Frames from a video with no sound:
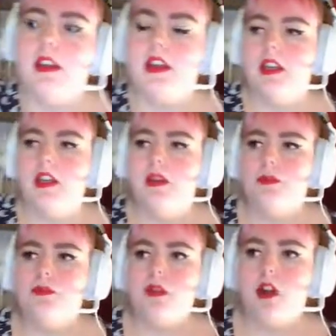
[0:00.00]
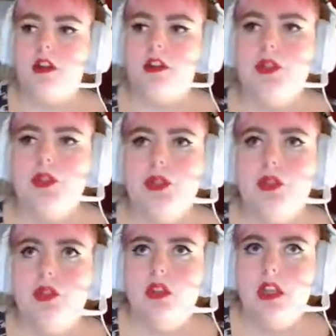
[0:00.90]
are
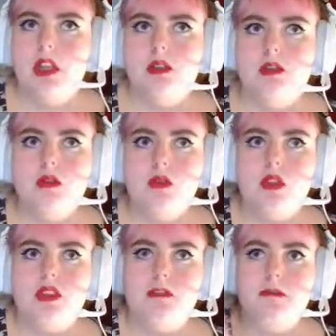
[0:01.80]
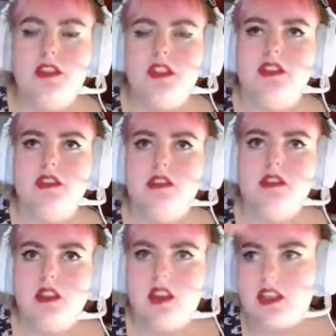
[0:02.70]
now different,
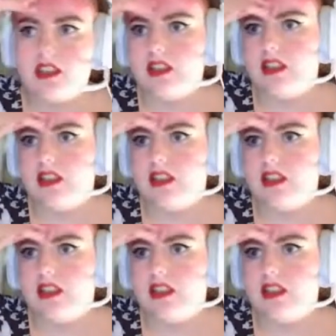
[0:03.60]
like